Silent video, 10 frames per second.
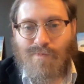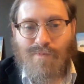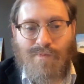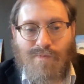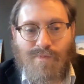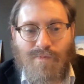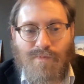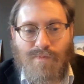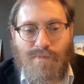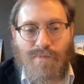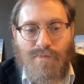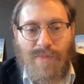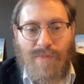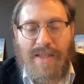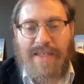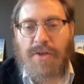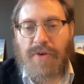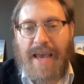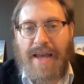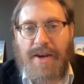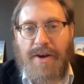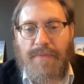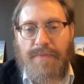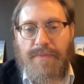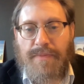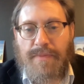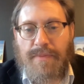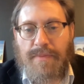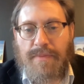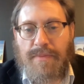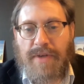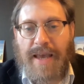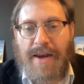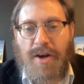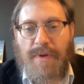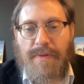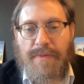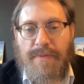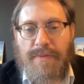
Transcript: hmm. Lisa, you can't hear? You can't hear me?